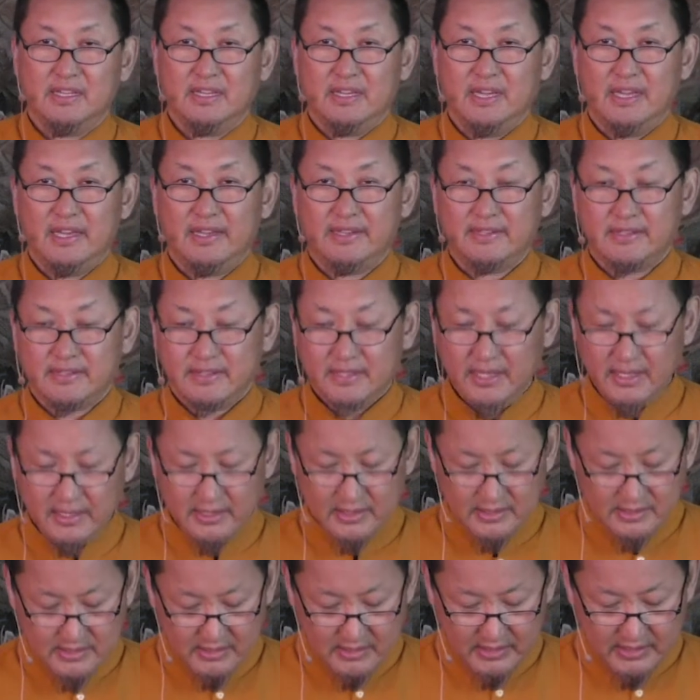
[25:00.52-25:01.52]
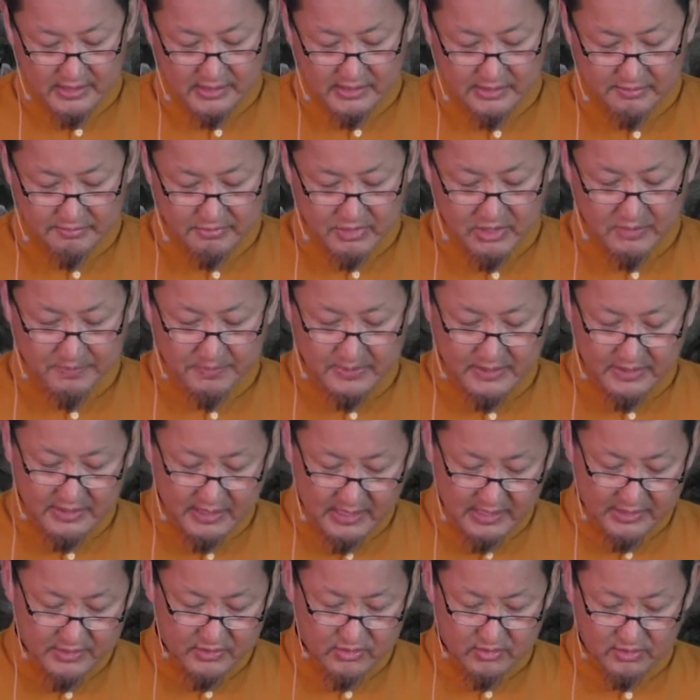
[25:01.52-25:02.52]
and then it's like maybe
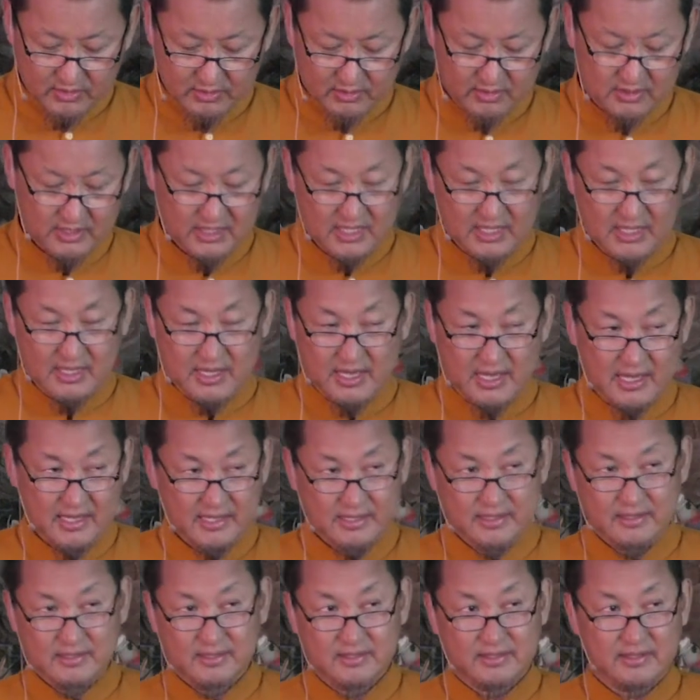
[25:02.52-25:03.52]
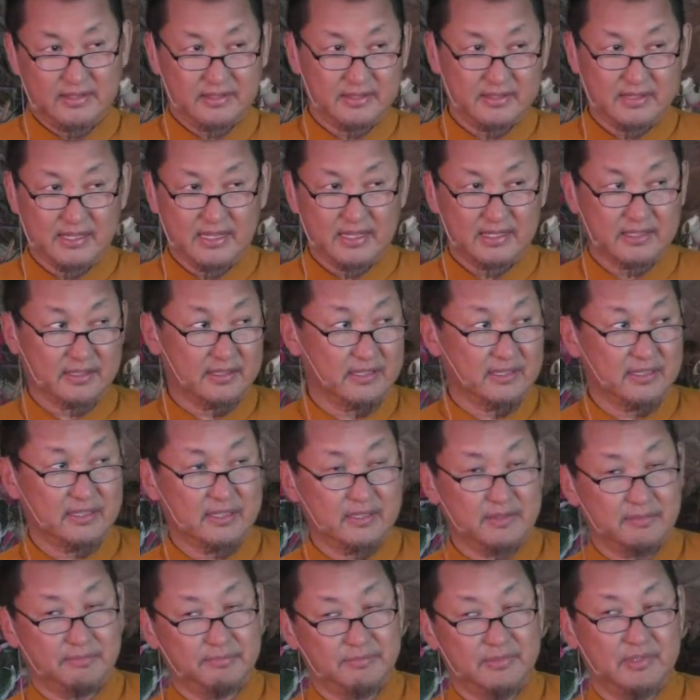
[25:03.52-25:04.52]
natural. I heard it's like in
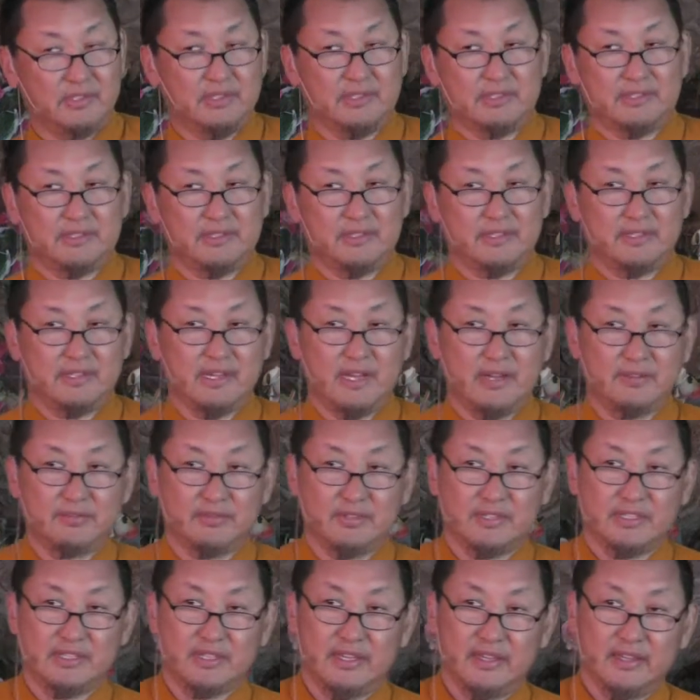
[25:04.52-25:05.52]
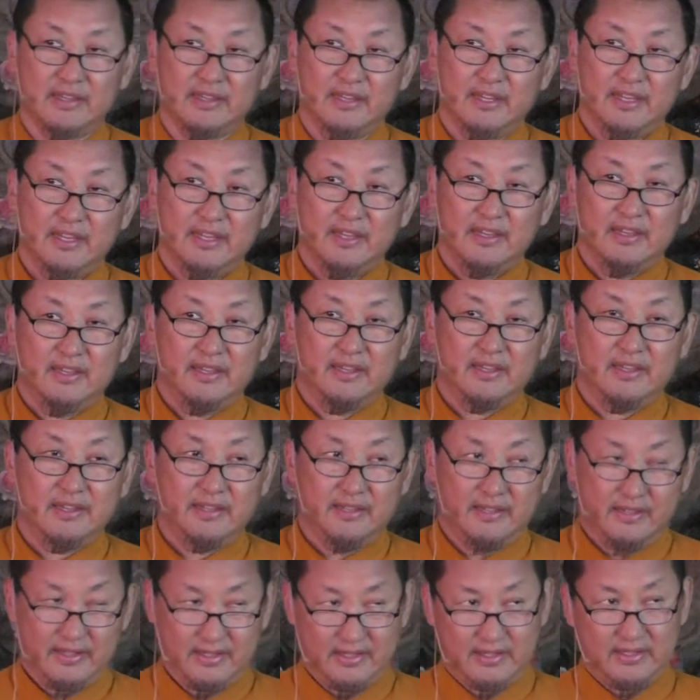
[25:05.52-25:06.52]
the how do you say,
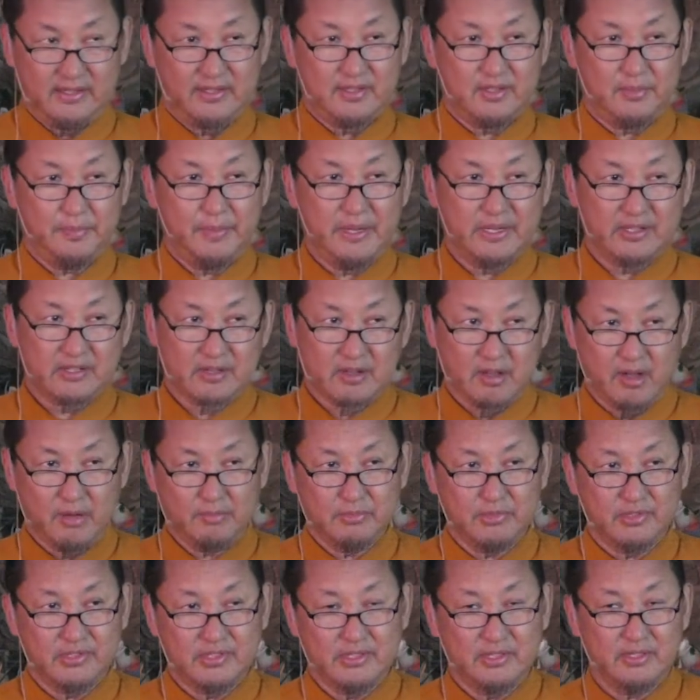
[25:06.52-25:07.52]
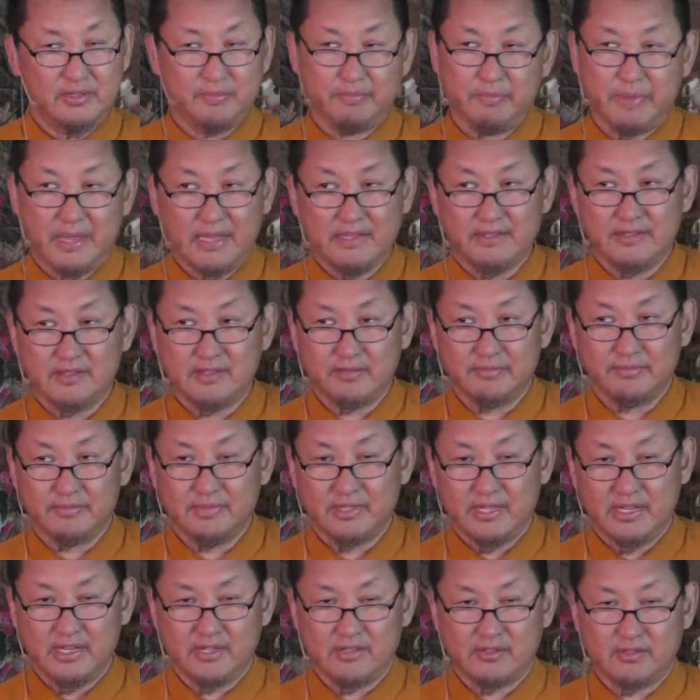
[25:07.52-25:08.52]
in the Tibet community in Belgium,
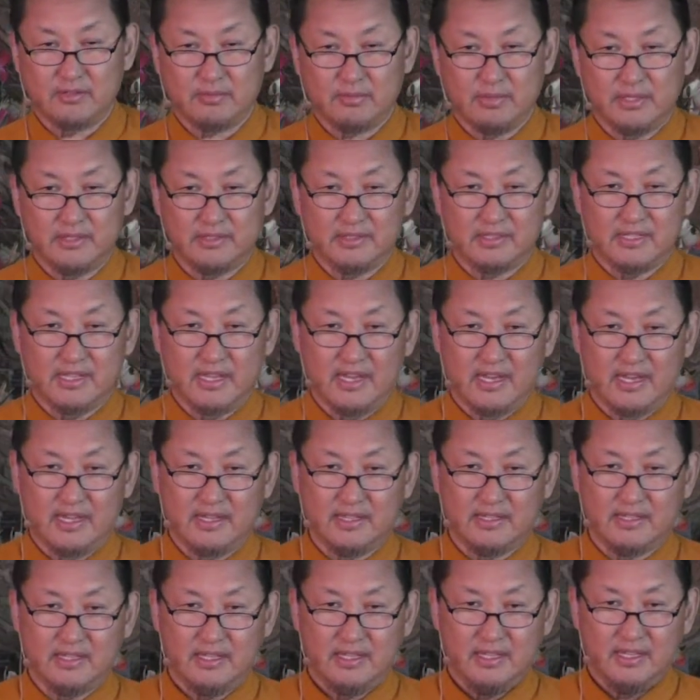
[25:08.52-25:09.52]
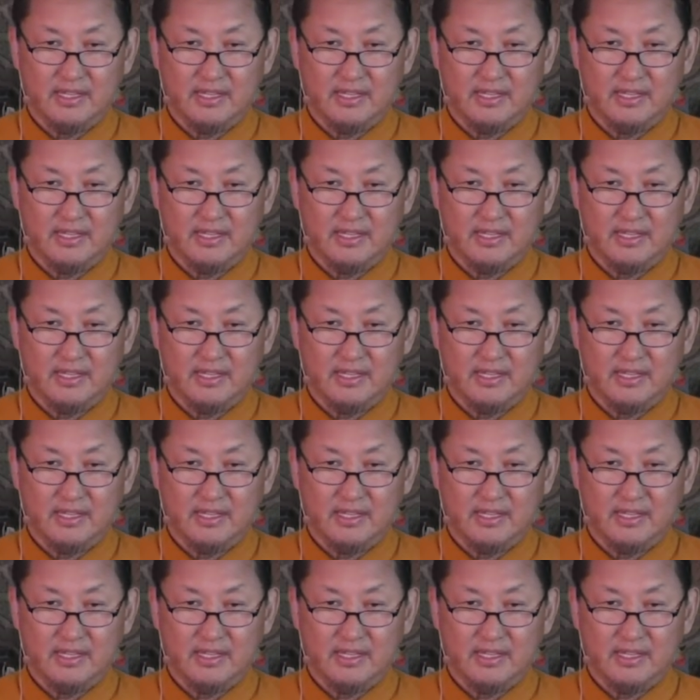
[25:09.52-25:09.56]
there is one guy,